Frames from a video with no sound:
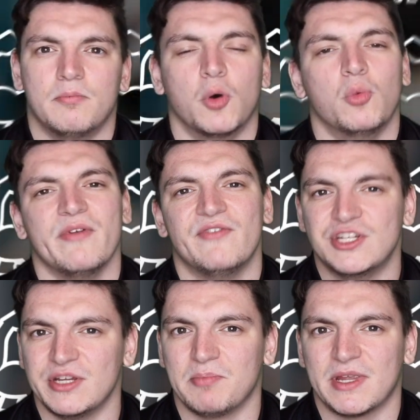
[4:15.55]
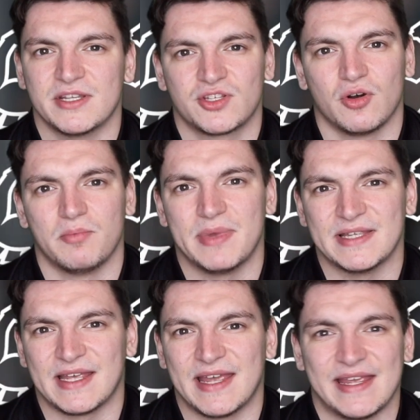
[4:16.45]
but with the gym being so
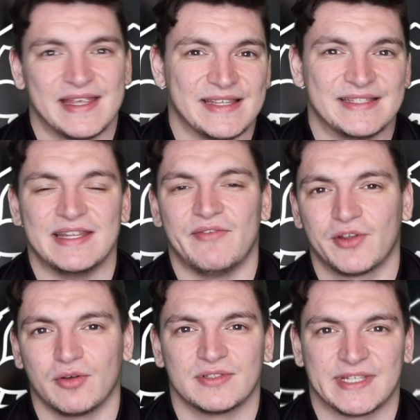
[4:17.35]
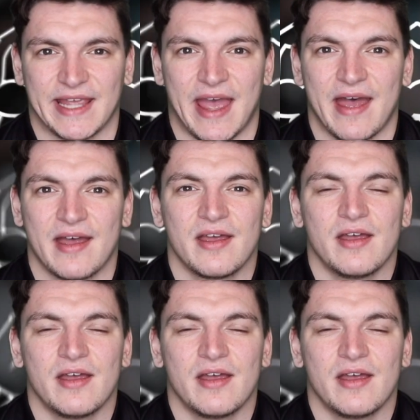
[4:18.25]
busy, it is difficult to get